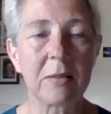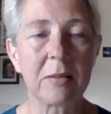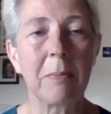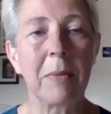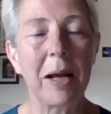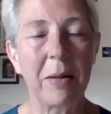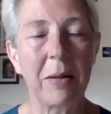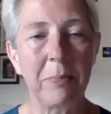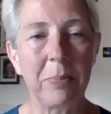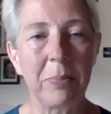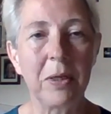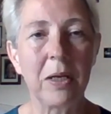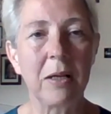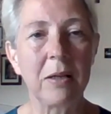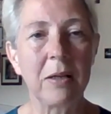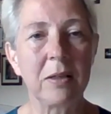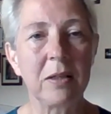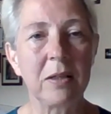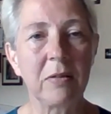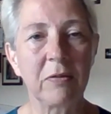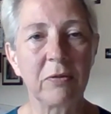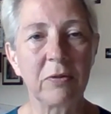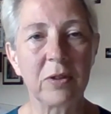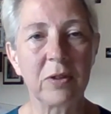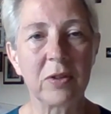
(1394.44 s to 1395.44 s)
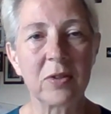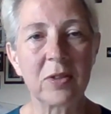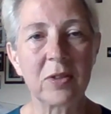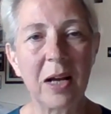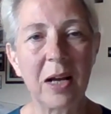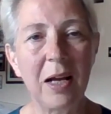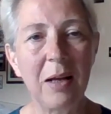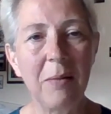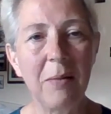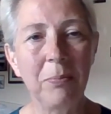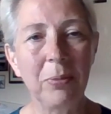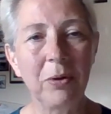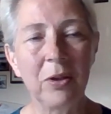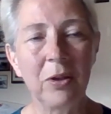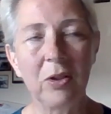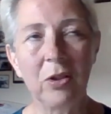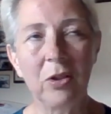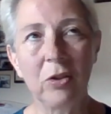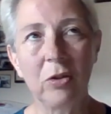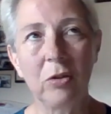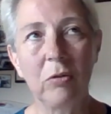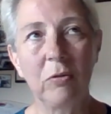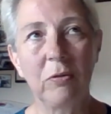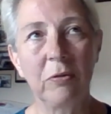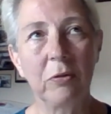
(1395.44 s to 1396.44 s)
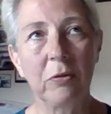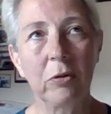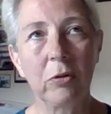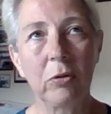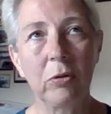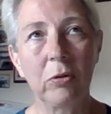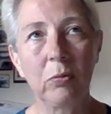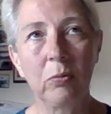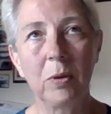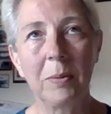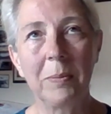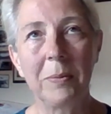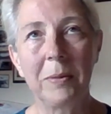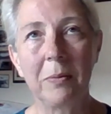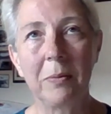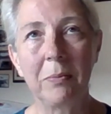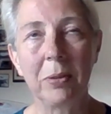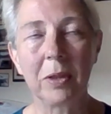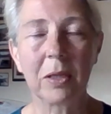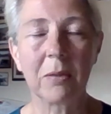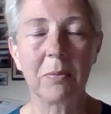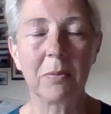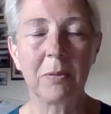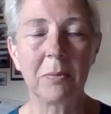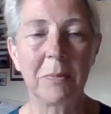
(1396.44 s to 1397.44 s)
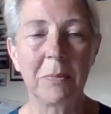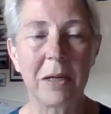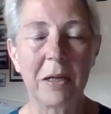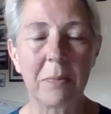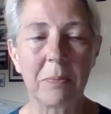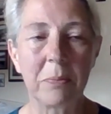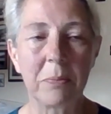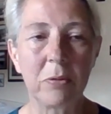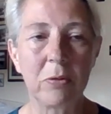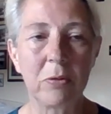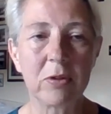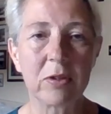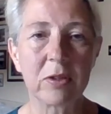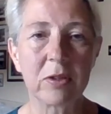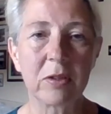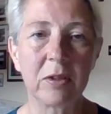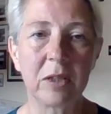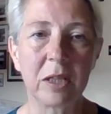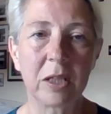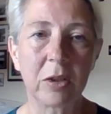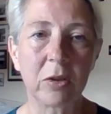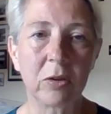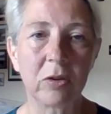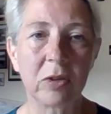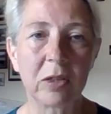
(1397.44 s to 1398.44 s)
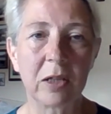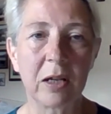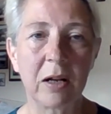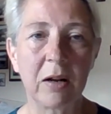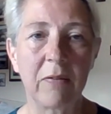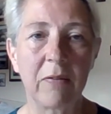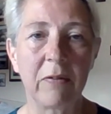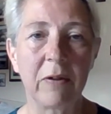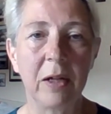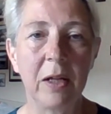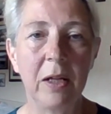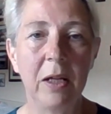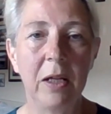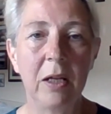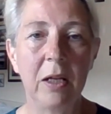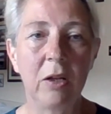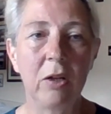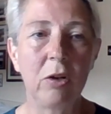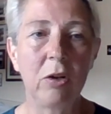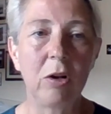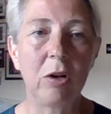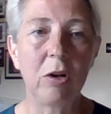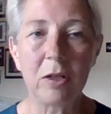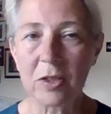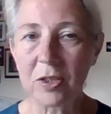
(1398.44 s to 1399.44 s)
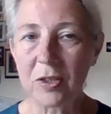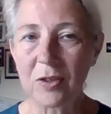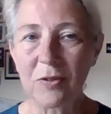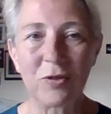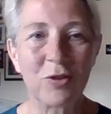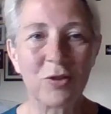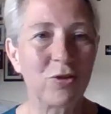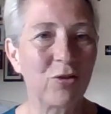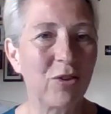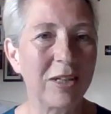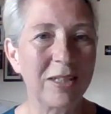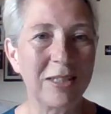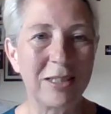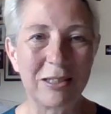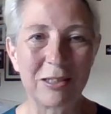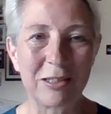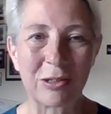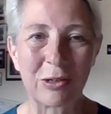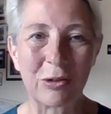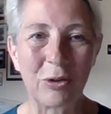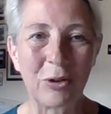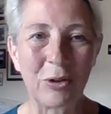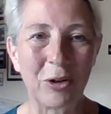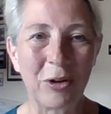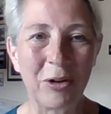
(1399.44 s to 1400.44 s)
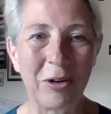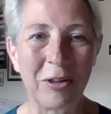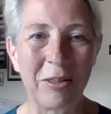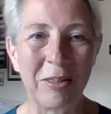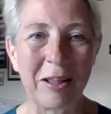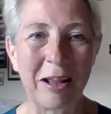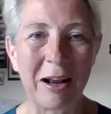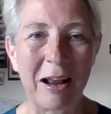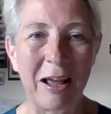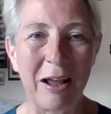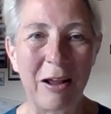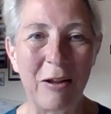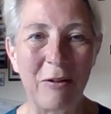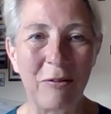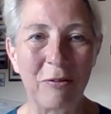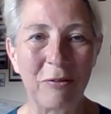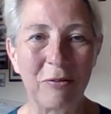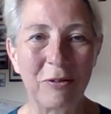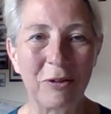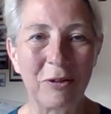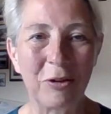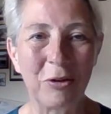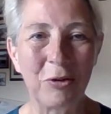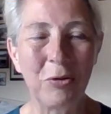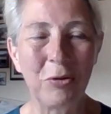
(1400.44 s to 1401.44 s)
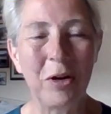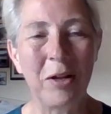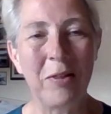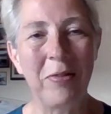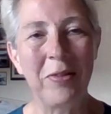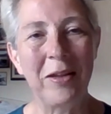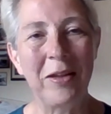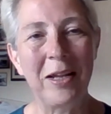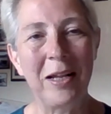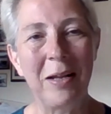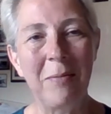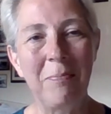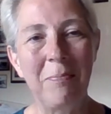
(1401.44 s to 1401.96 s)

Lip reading: might be at a different time, but for all women becoming menopausal, they could have lots of stresses going on in their life, and